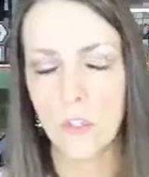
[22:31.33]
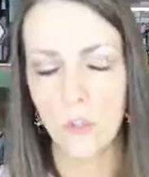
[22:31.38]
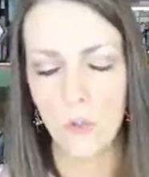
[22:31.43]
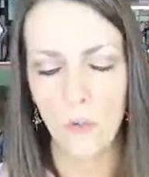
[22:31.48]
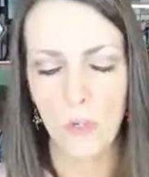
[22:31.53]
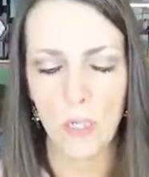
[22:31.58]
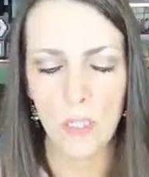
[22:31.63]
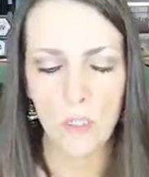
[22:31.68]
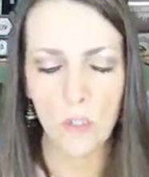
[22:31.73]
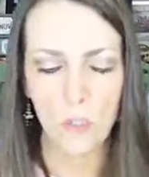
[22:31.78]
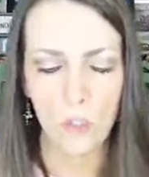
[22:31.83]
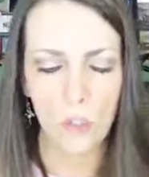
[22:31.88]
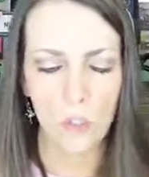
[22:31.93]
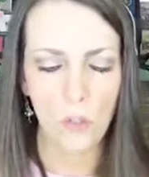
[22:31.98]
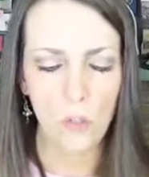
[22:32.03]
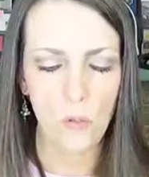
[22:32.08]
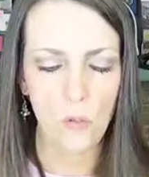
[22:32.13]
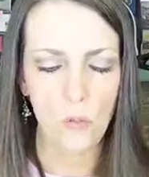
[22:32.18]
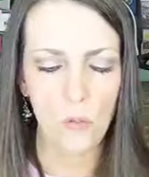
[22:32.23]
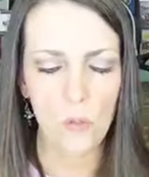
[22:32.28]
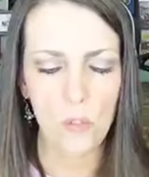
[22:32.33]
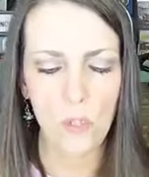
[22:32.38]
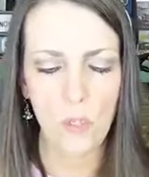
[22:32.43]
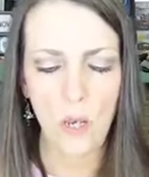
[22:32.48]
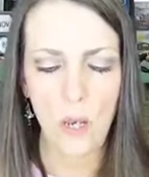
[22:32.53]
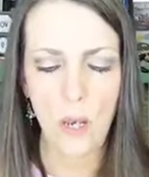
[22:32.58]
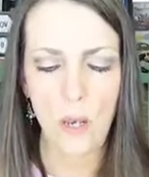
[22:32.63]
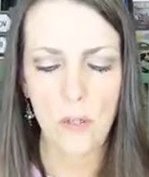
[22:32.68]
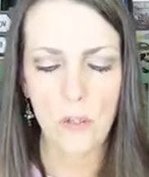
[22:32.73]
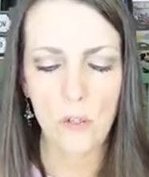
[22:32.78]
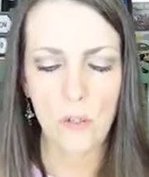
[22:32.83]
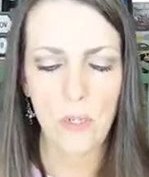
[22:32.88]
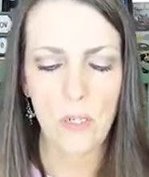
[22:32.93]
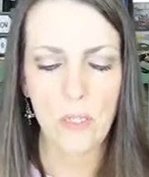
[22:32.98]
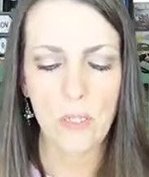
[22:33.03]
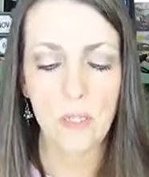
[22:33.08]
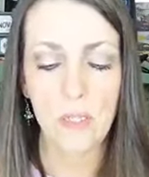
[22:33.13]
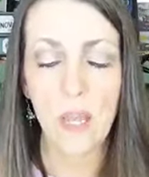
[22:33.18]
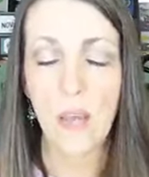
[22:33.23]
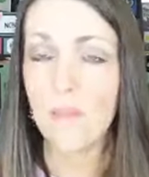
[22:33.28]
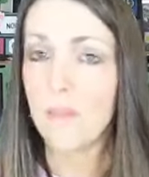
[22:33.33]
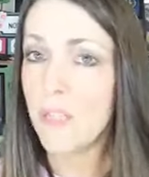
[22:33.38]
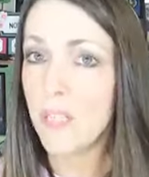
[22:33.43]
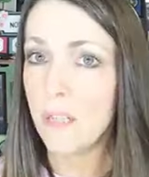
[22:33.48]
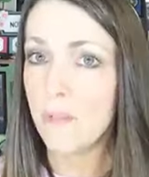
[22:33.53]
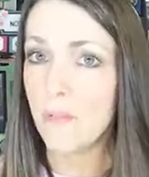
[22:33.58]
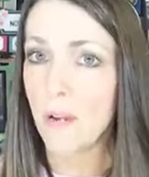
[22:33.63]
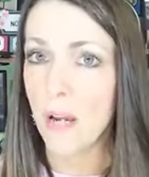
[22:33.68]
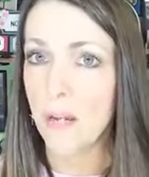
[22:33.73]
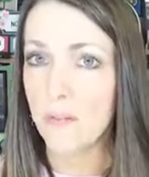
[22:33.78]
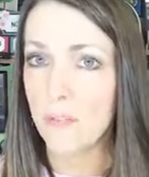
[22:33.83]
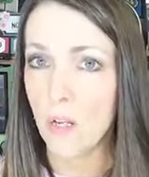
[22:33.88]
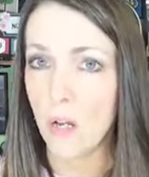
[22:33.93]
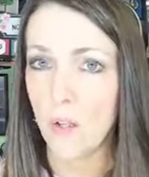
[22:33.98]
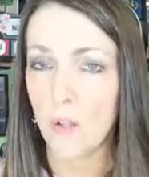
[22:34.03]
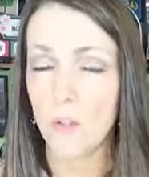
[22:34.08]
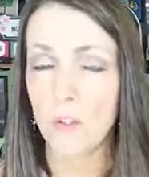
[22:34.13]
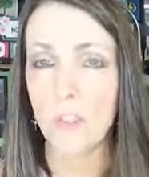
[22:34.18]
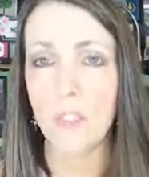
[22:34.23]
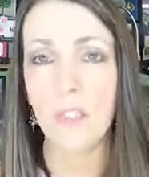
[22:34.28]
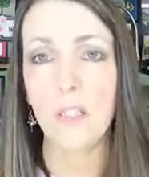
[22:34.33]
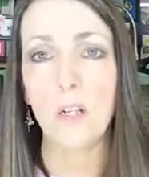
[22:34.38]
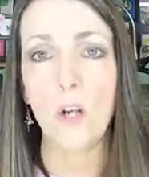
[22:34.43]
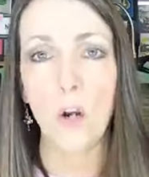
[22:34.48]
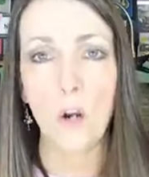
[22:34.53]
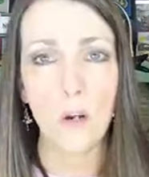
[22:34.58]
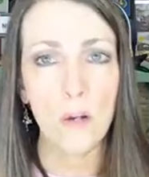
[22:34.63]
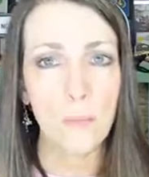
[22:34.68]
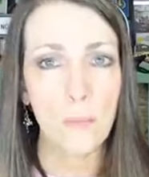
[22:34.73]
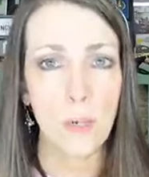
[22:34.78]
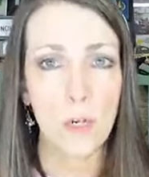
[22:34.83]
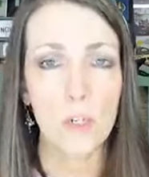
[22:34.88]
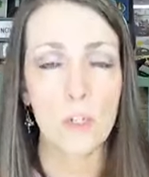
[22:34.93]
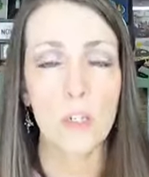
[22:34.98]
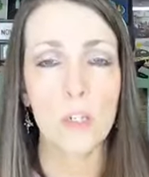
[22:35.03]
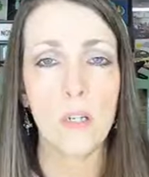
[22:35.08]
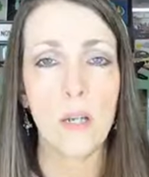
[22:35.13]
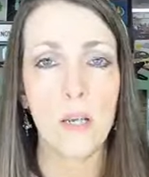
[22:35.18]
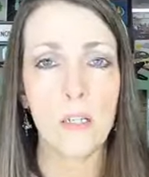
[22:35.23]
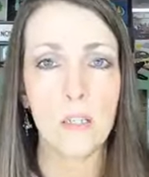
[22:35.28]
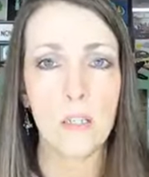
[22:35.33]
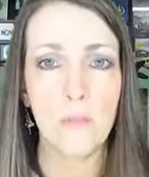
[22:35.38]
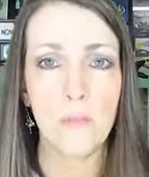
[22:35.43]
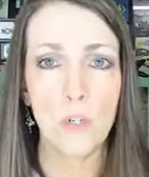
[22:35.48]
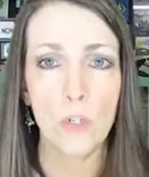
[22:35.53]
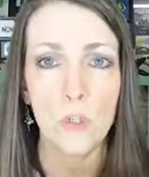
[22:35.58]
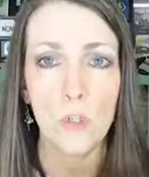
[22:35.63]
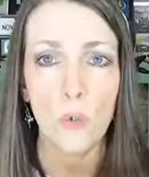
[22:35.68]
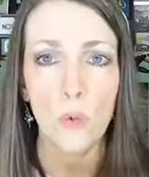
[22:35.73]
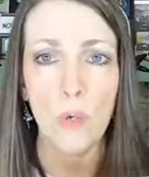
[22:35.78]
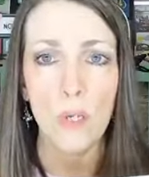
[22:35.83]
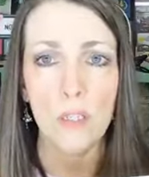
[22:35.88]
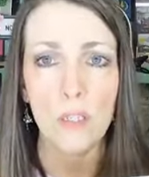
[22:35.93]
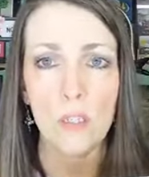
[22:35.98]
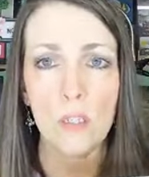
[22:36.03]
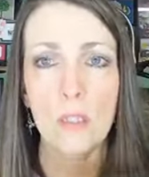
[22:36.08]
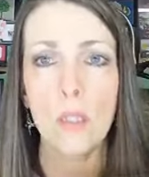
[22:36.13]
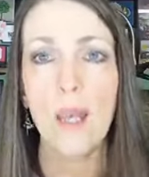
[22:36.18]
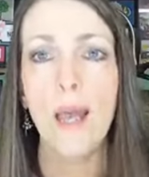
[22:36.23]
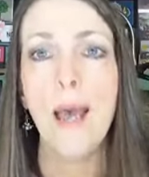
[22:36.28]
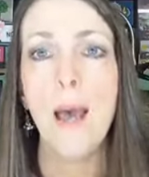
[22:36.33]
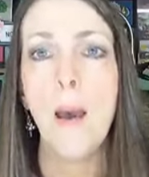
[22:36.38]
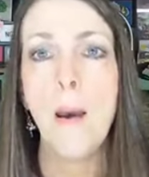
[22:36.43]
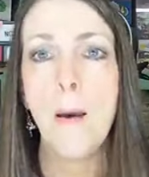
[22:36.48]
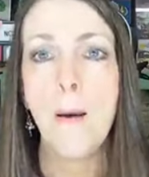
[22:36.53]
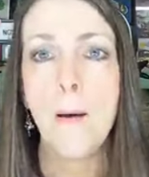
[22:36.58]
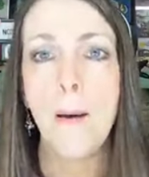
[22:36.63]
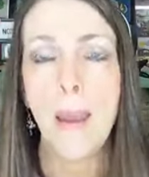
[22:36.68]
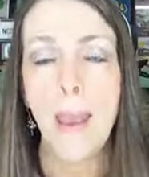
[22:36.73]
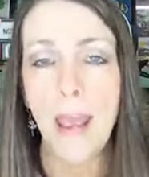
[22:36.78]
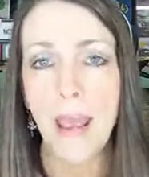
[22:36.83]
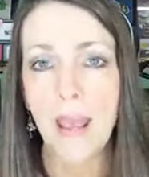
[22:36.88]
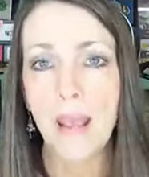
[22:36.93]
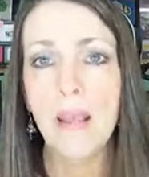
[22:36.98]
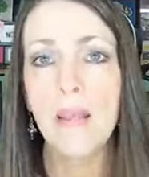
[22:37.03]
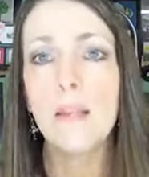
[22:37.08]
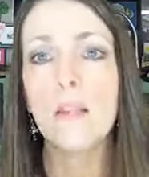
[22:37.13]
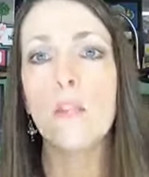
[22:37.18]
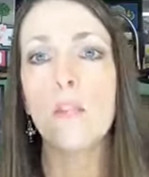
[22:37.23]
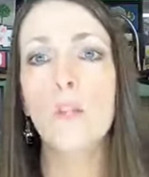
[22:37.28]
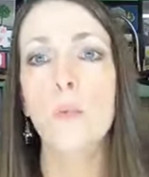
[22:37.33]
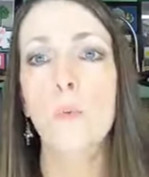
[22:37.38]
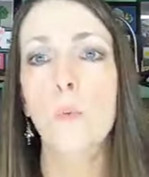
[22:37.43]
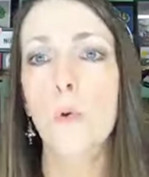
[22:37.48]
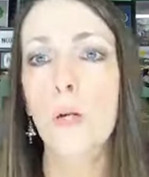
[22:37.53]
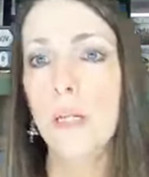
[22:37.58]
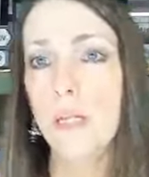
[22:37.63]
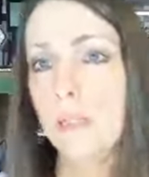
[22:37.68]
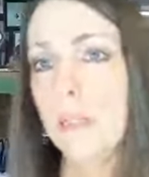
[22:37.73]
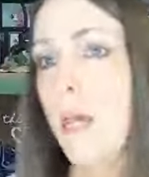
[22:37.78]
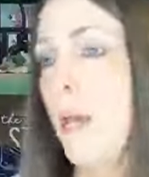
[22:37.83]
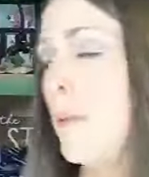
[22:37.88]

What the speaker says: You can choose $175 in current merchandise of your choice, and you will get